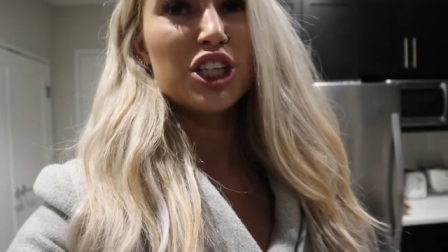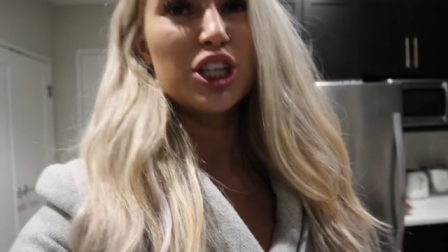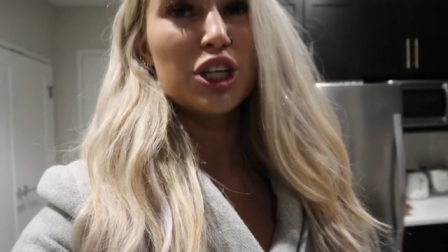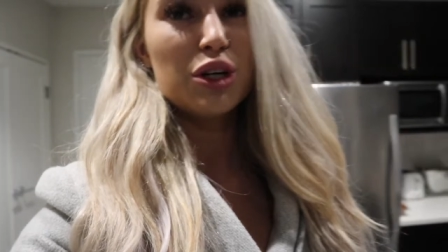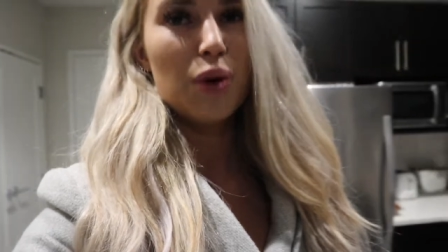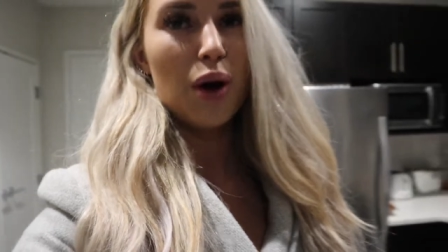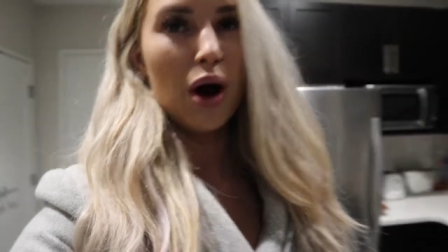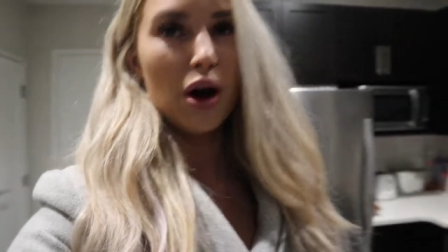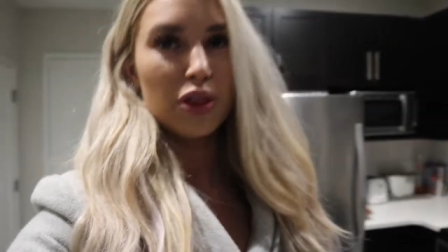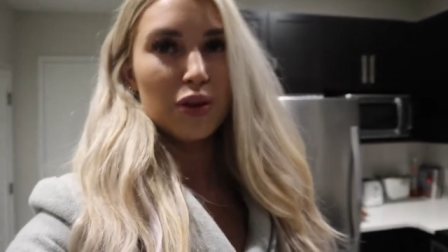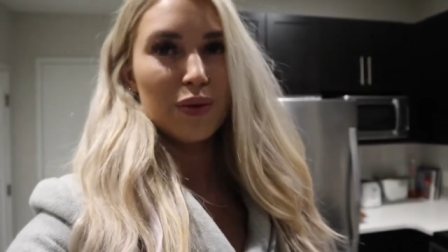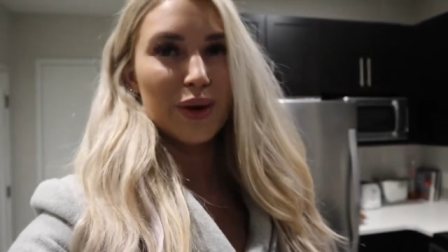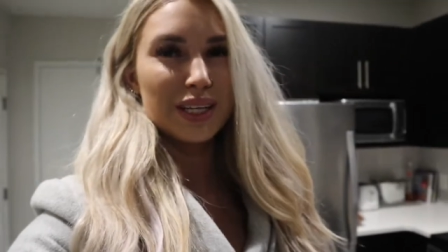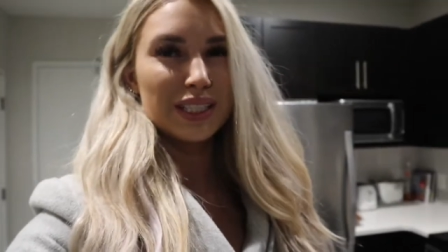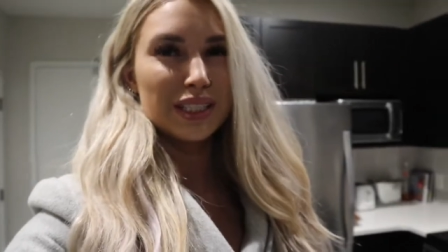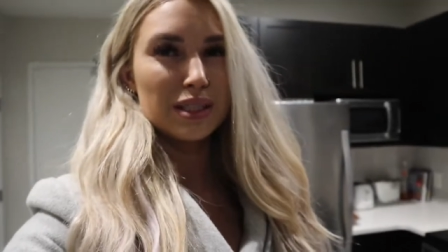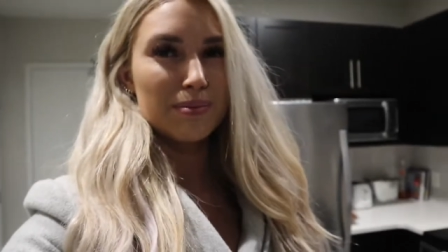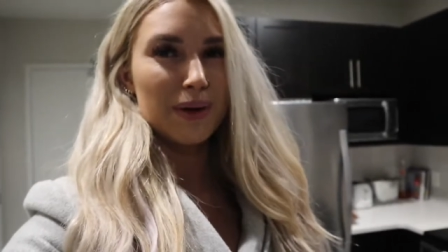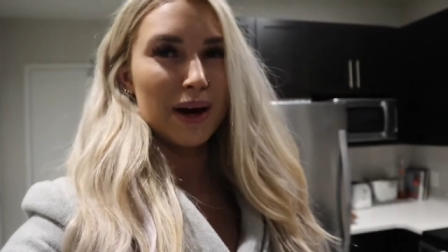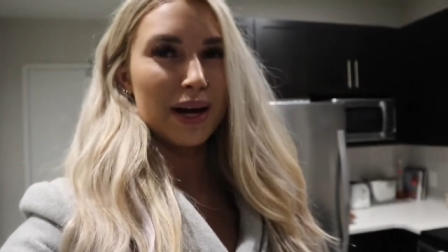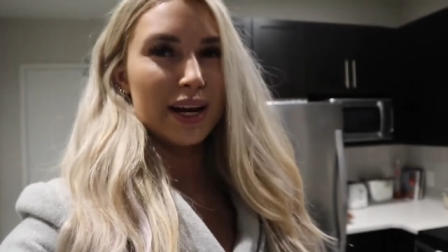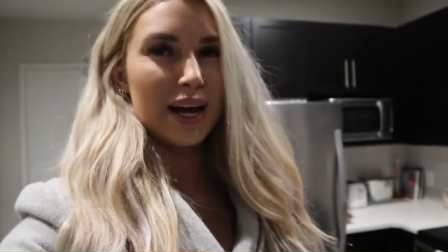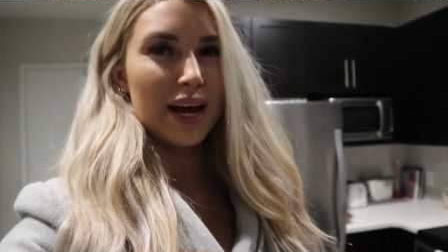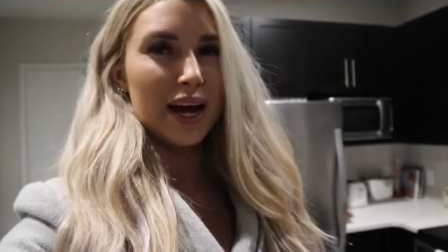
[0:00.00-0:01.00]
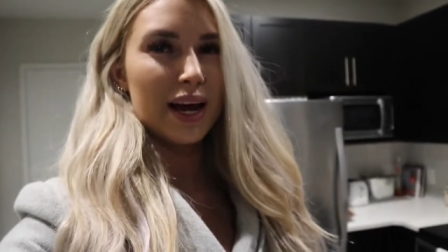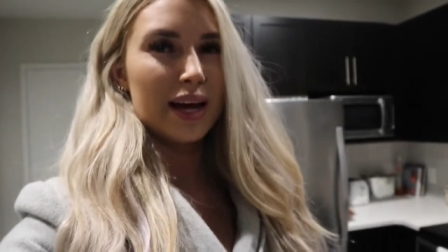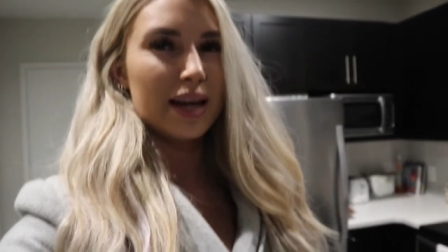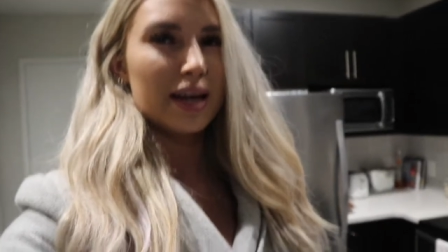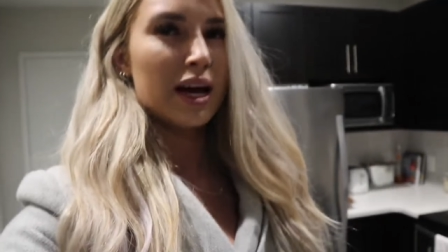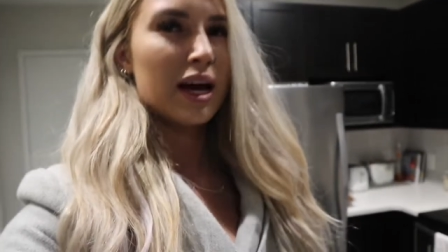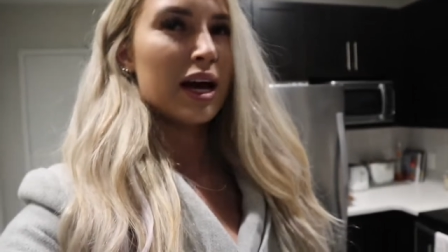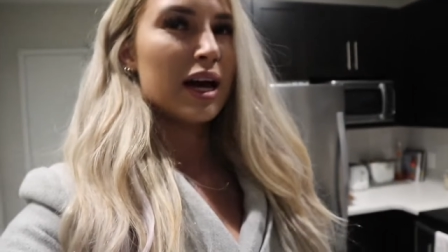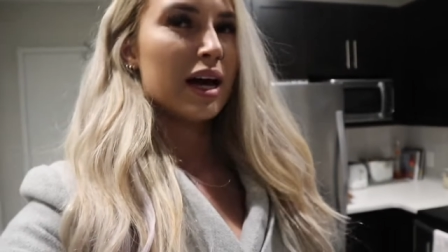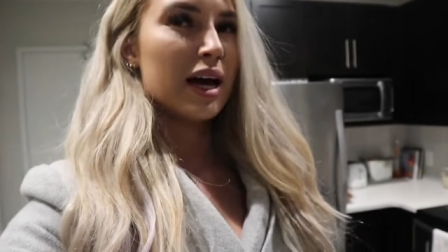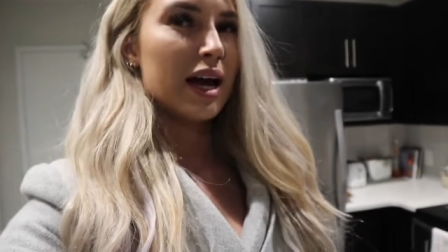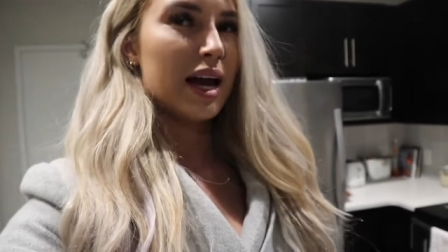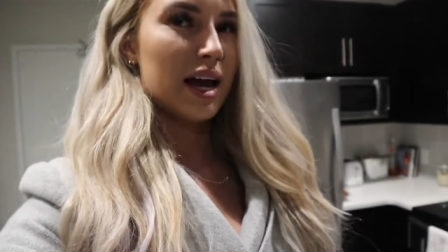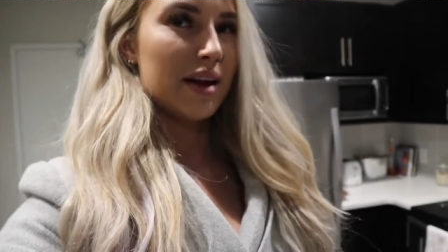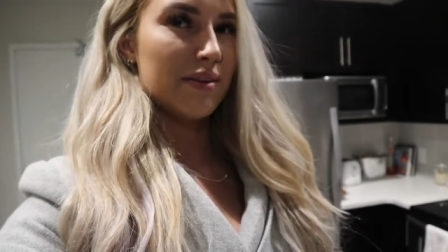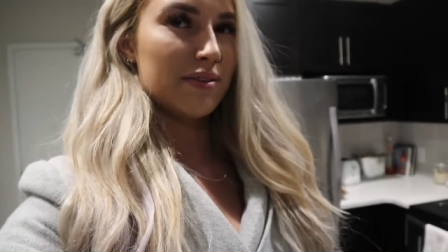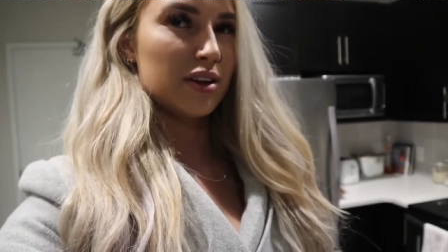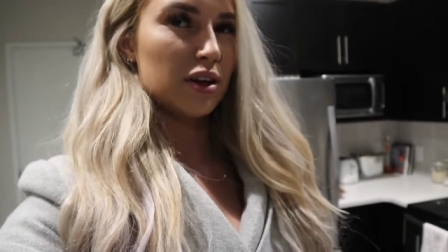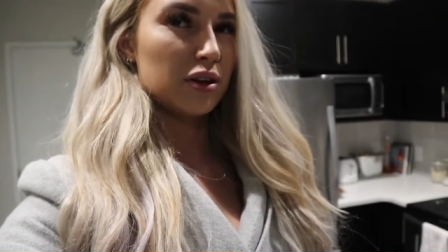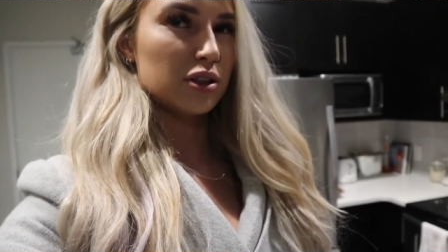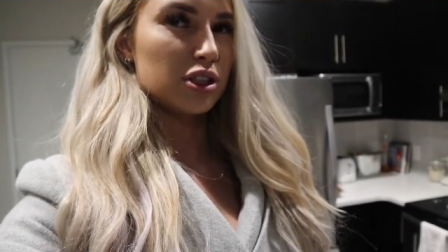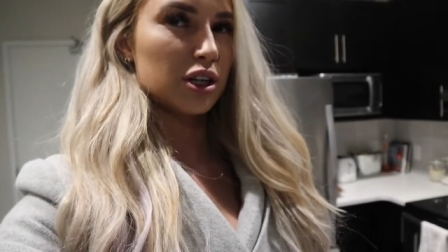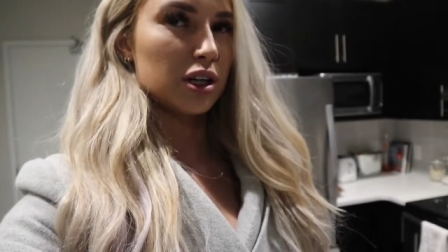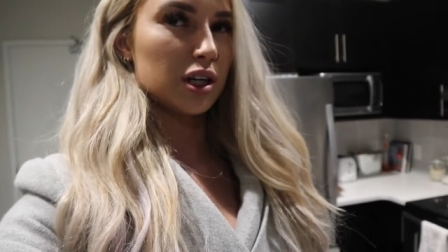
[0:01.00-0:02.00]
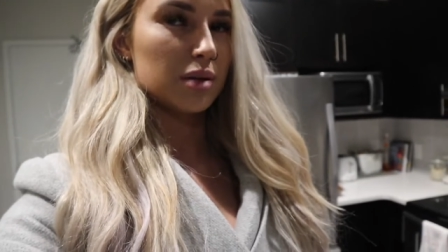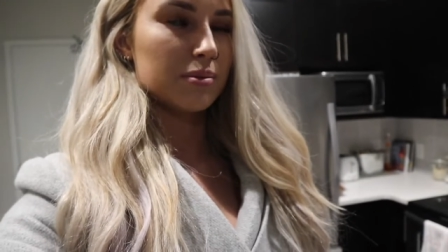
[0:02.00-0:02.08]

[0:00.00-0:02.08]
you on the rest of my day, even though it's not